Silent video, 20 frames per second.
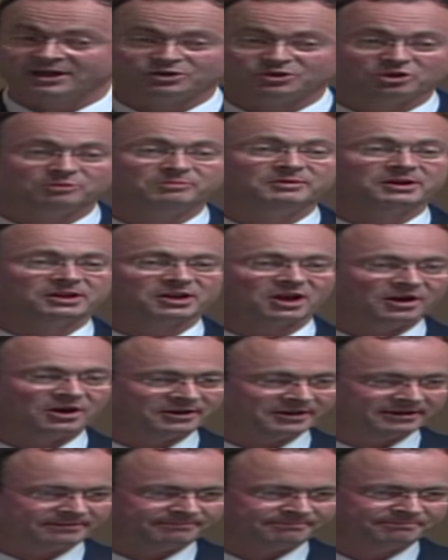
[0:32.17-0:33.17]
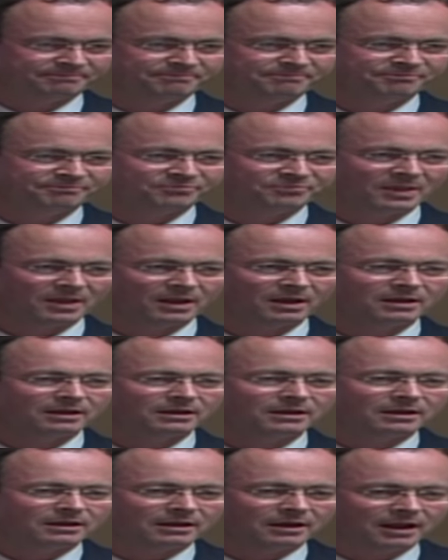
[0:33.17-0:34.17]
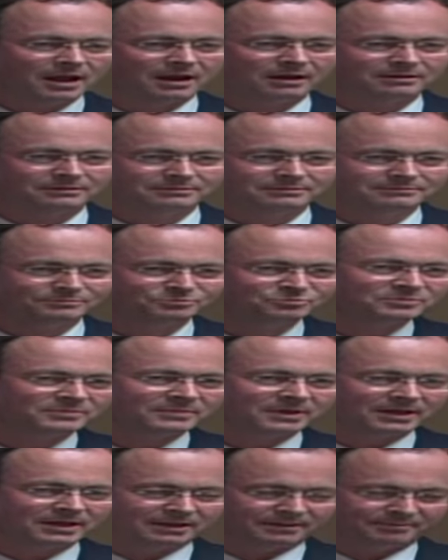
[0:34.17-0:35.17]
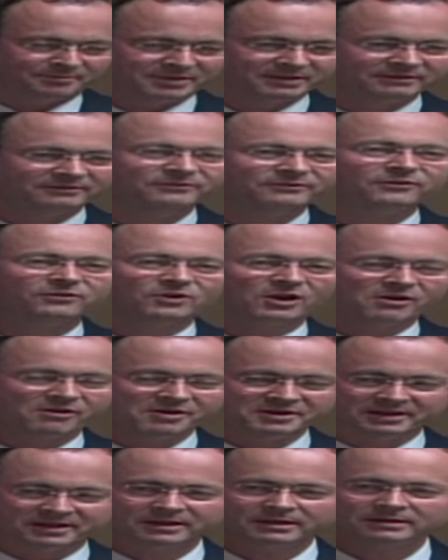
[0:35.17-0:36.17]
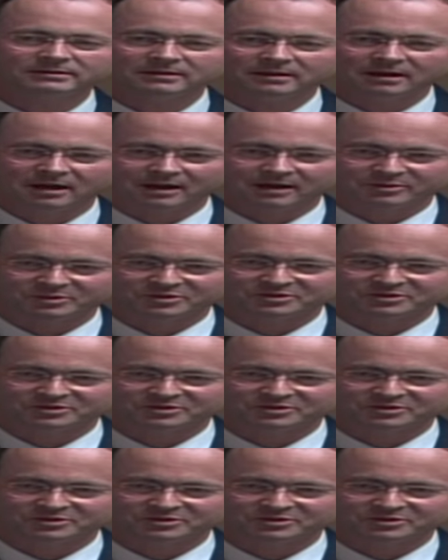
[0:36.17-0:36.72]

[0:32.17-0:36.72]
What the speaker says: a human coder. Now, in Florida, I